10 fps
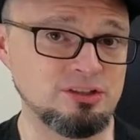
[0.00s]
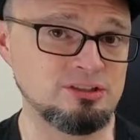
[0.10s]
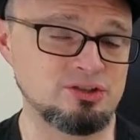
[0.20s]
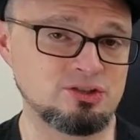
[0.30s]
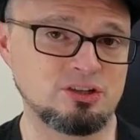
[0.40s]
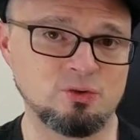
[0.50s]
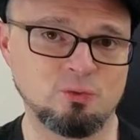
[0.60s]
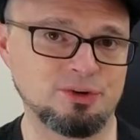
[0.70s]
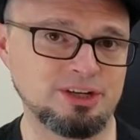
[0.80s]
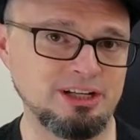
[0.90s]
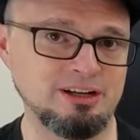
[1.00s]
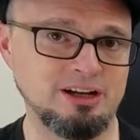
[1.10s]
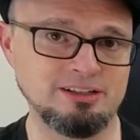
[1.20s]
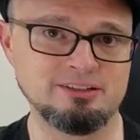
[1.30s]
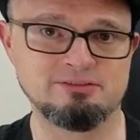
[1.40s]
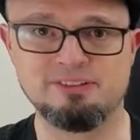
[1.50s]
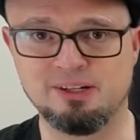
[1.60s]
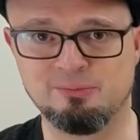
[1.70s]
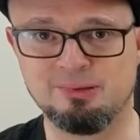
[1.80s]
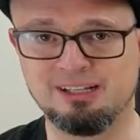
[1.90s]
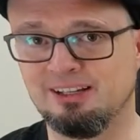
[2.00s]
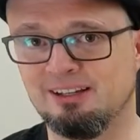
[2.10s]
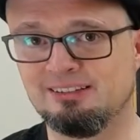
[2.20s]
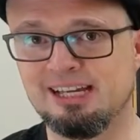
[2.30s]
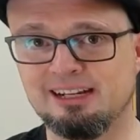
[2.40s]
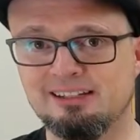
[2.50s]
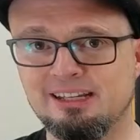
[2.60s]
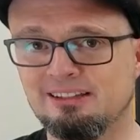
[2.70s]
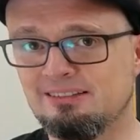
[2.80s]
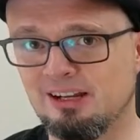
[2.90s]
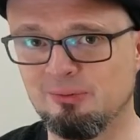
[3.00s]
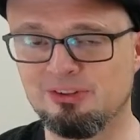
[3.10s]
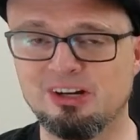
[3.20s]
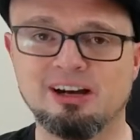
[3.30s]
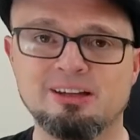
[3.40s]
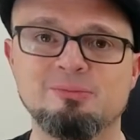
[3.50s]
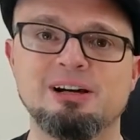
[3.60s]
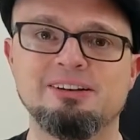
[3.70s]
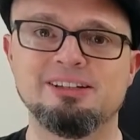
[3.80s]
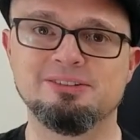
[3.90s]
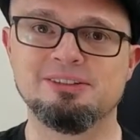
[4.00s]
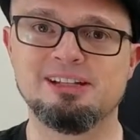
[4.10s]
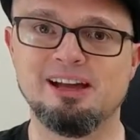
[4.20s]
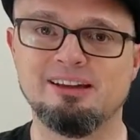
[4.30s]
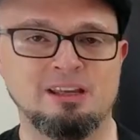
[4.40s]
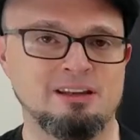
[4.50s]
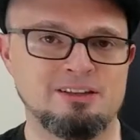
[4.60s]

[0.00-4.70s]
can start working on your finger picking techniques that I'll be talking about here today.